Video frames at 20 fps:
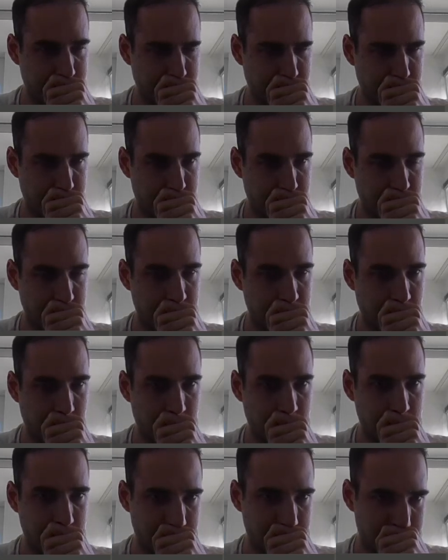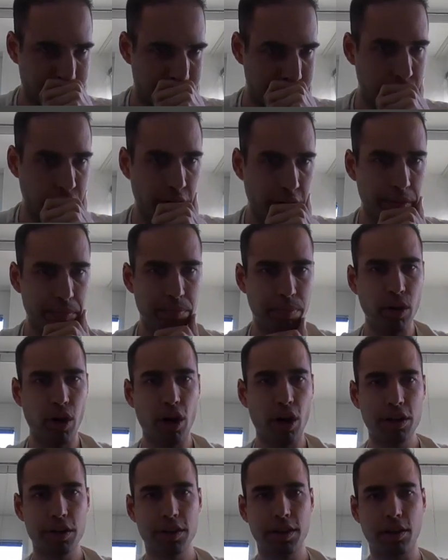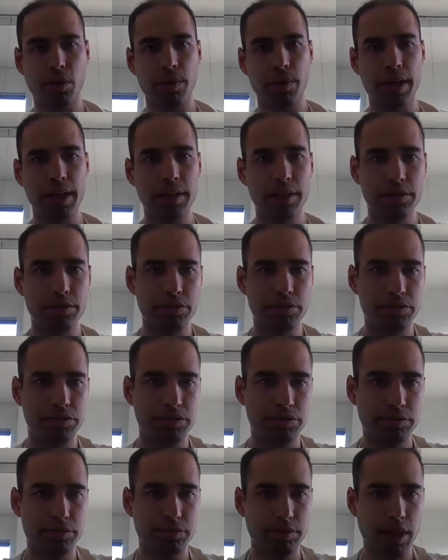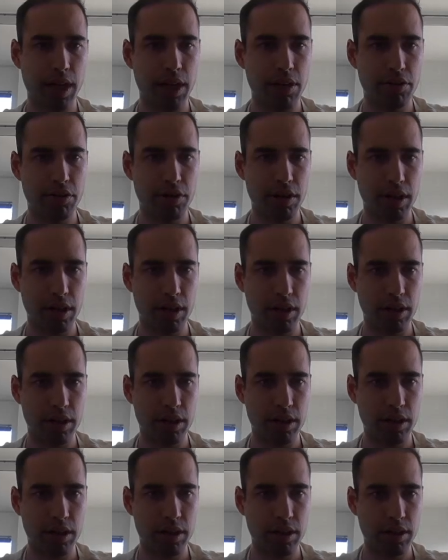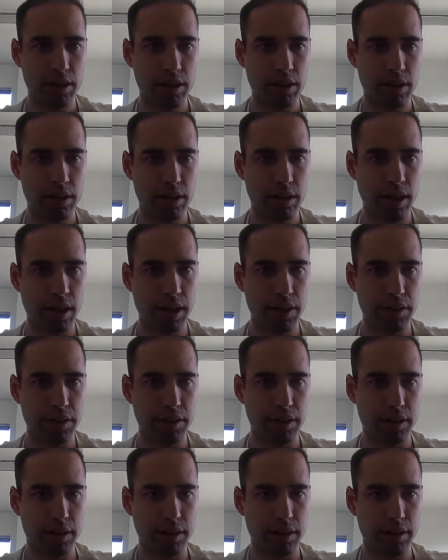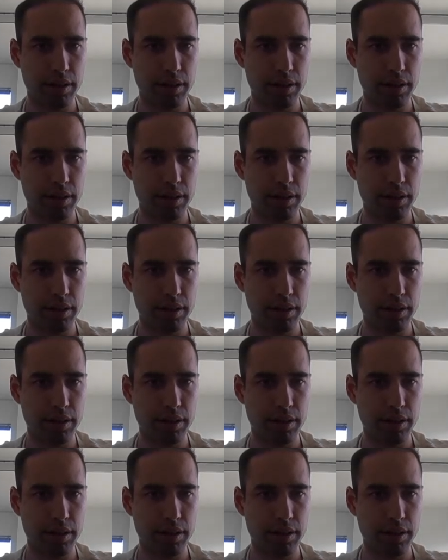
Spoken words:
So we've got to block the queen's entry, I think.